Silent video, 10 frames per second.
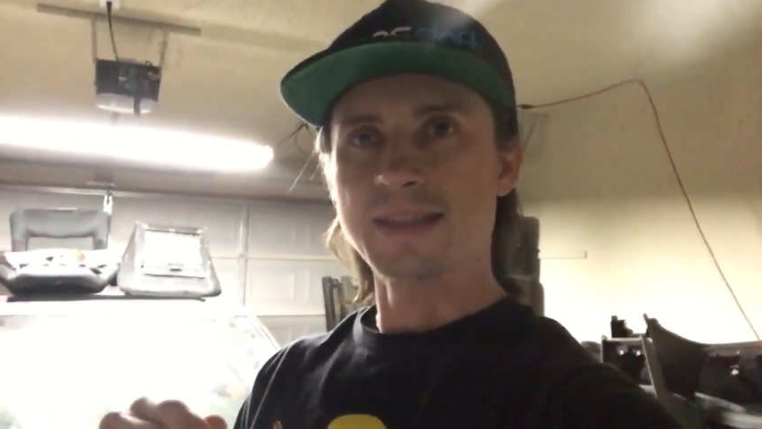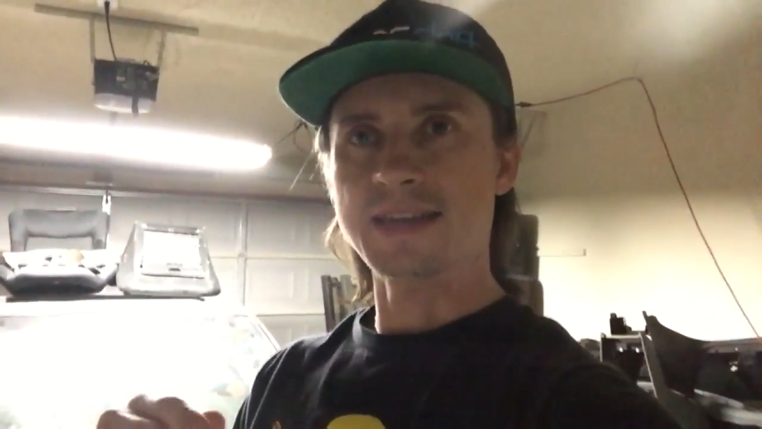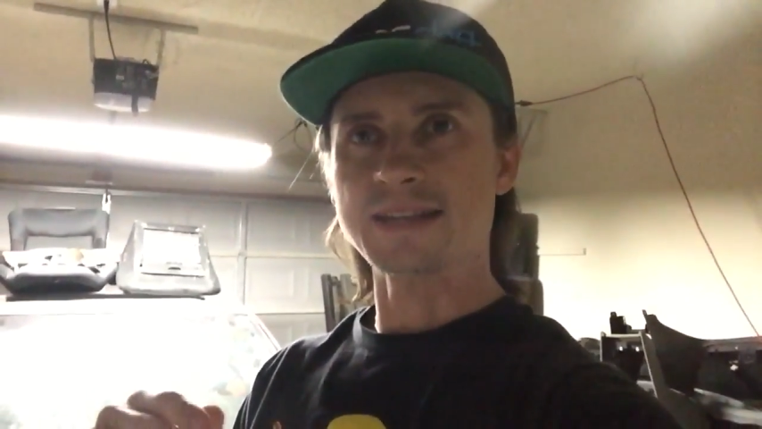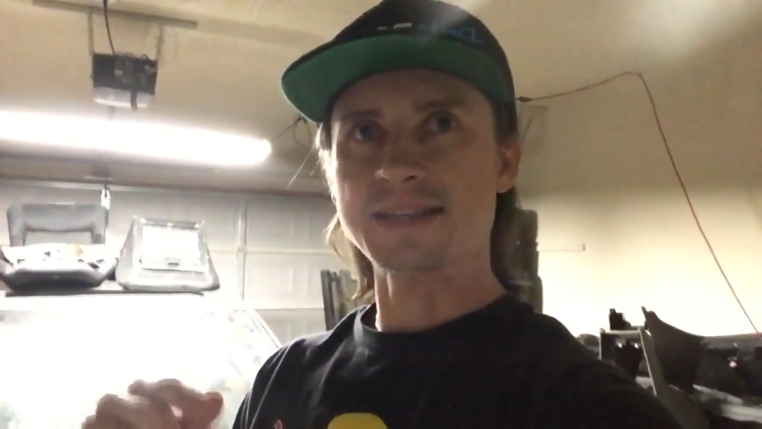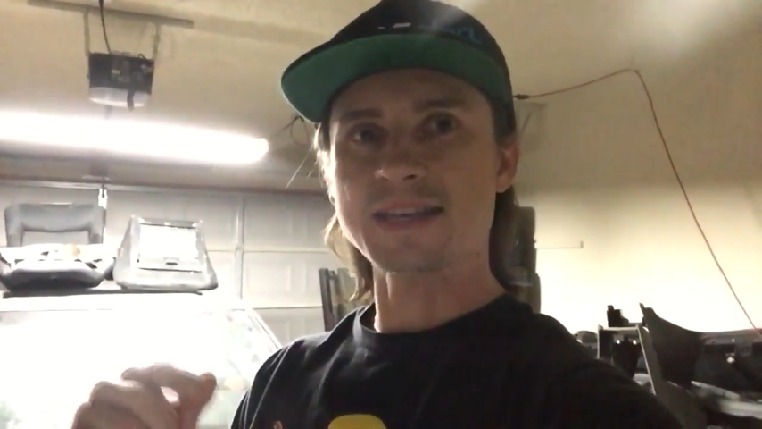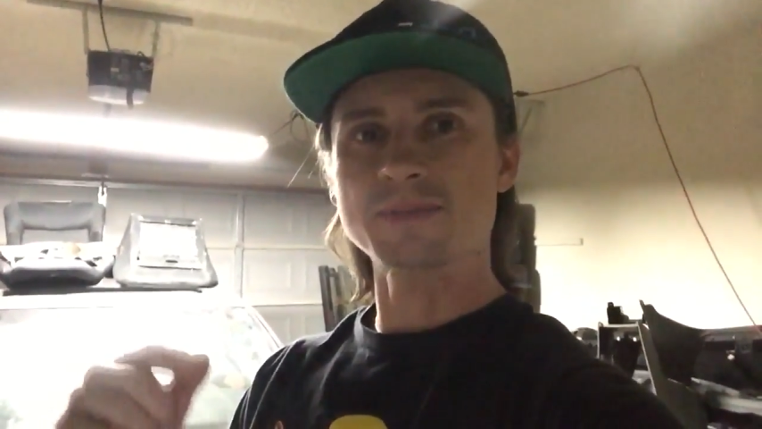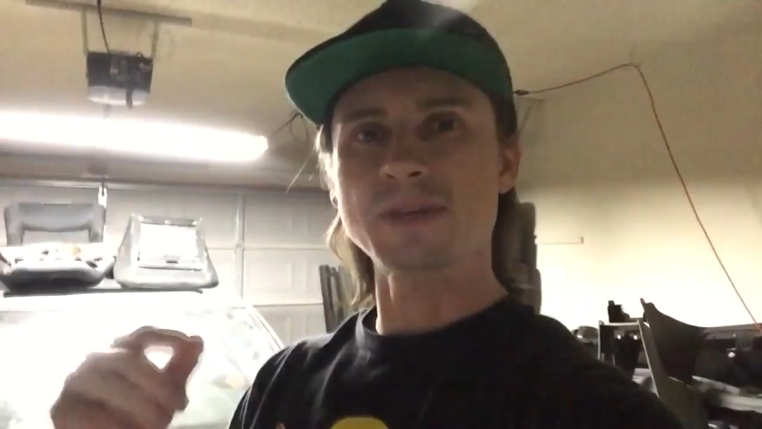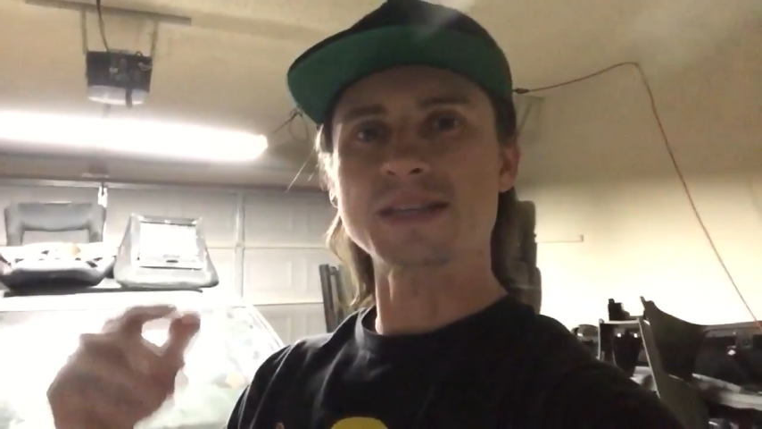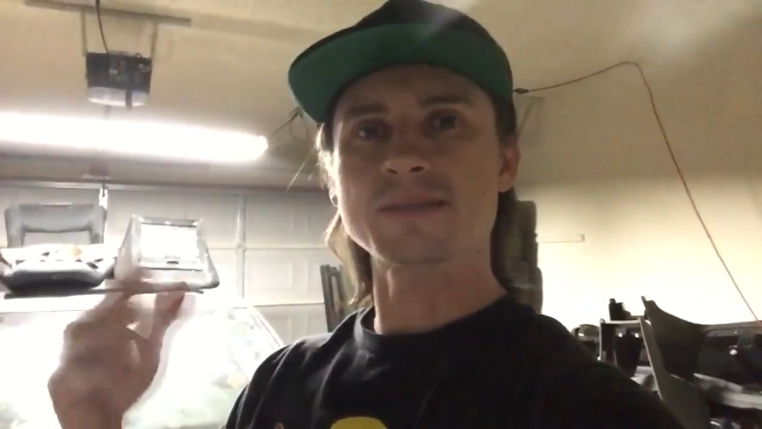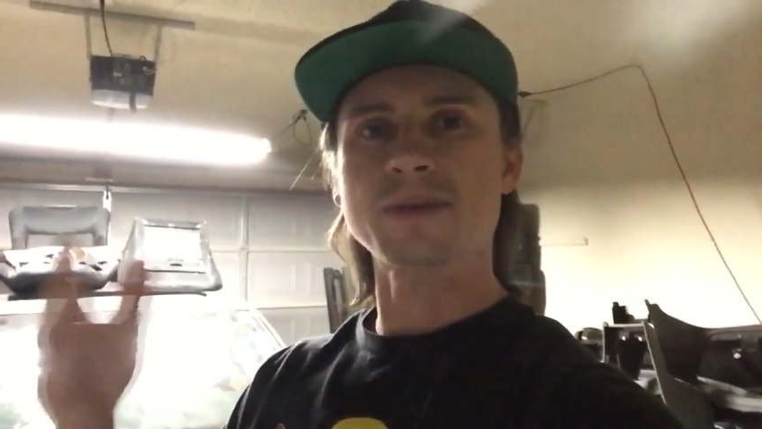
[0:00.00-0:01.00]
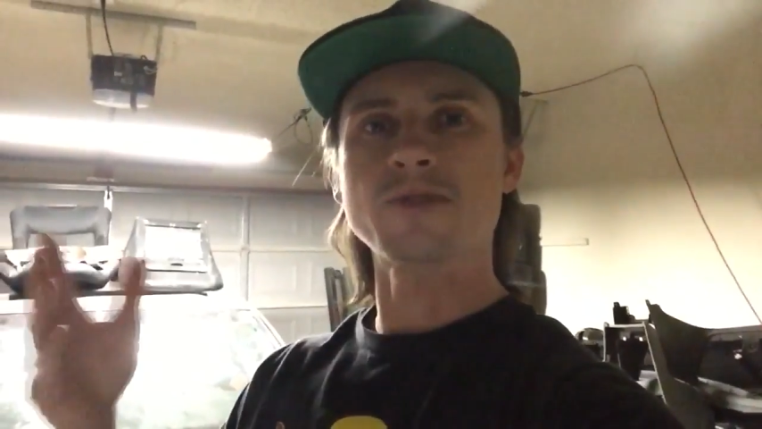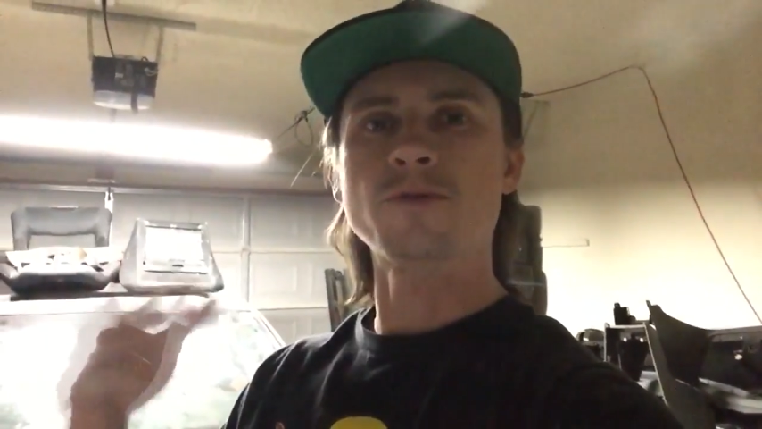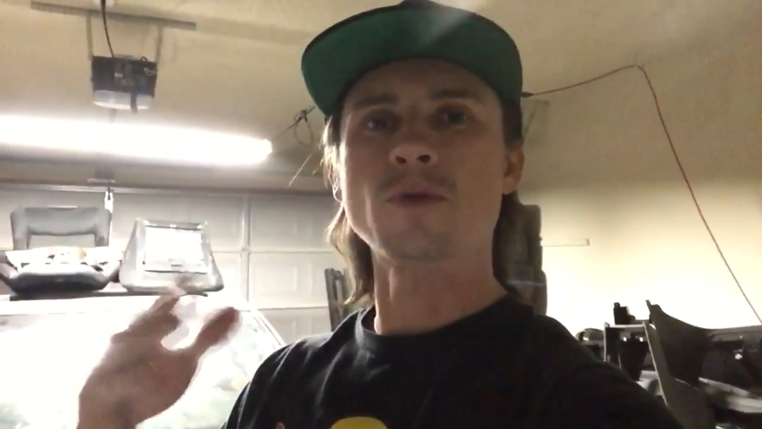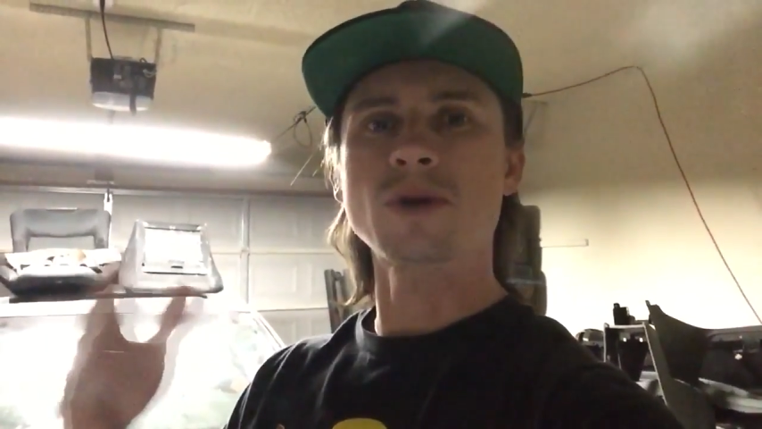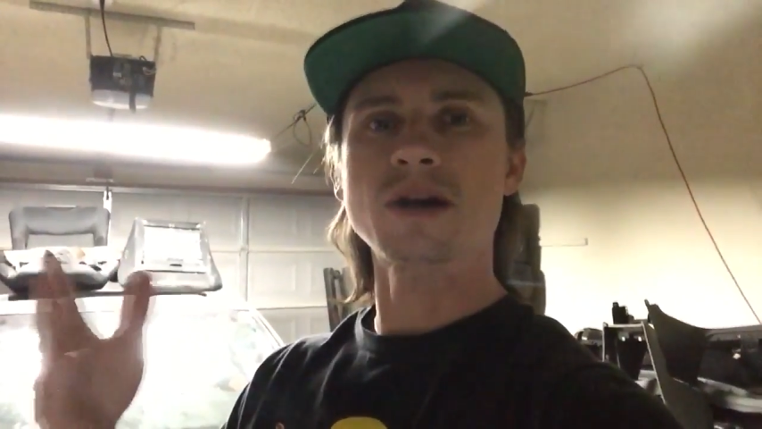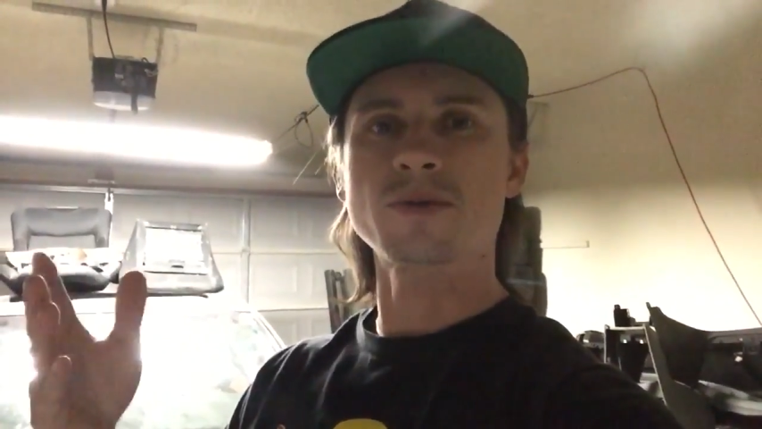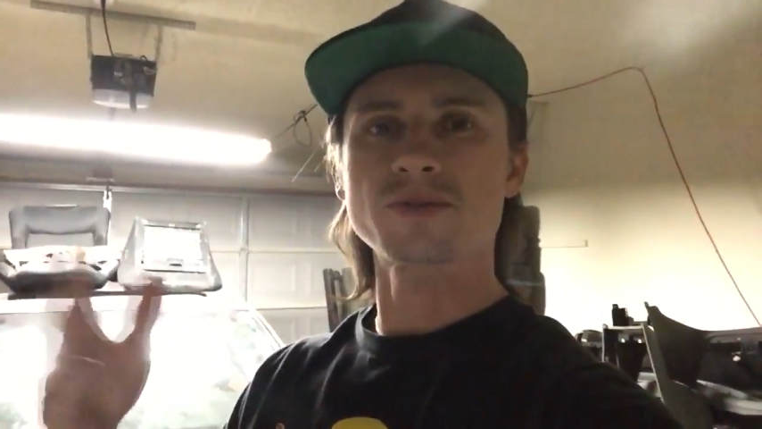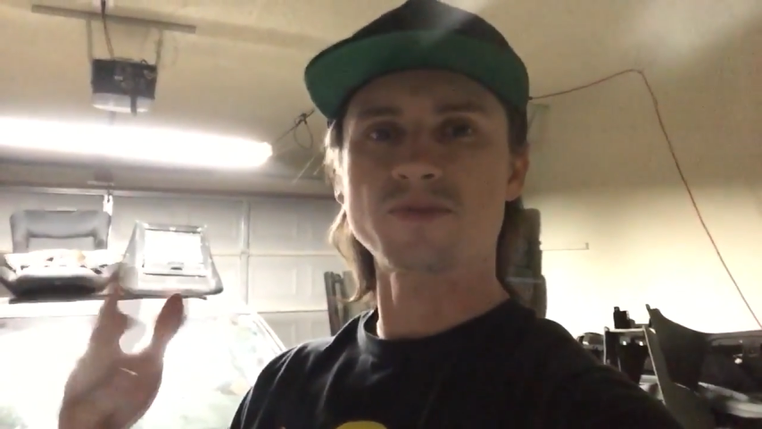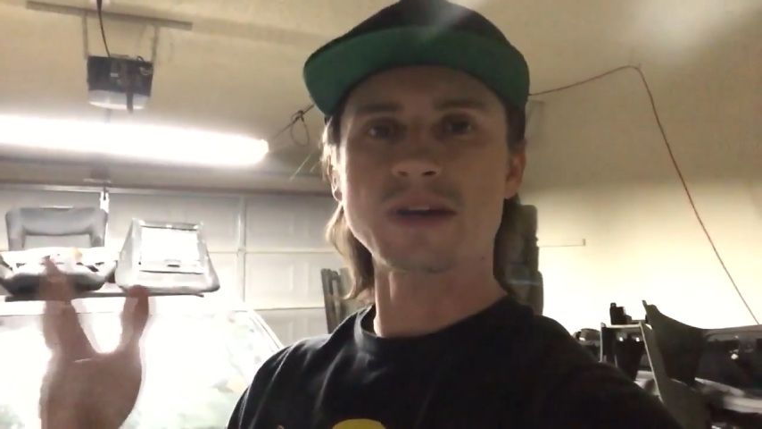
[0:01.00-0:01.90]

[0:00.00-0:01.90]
that takes place about 4 hours,